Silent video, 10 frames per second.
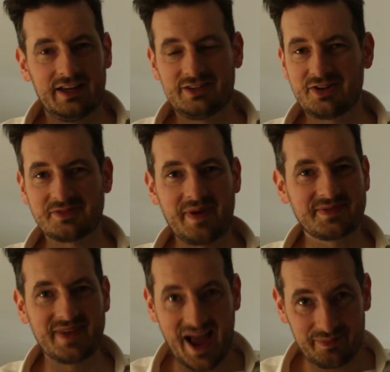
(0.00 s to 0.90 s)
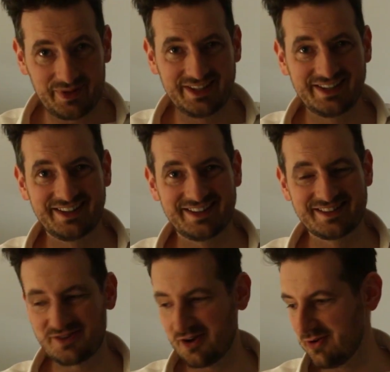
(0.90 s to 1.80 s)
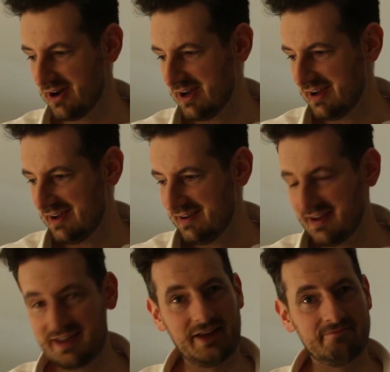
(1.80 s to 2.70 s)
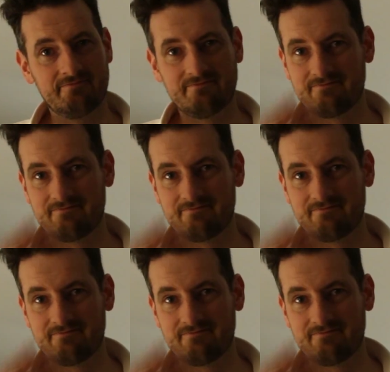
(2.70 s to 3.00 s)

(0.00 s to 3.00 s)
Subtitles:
just makes me happy. So again,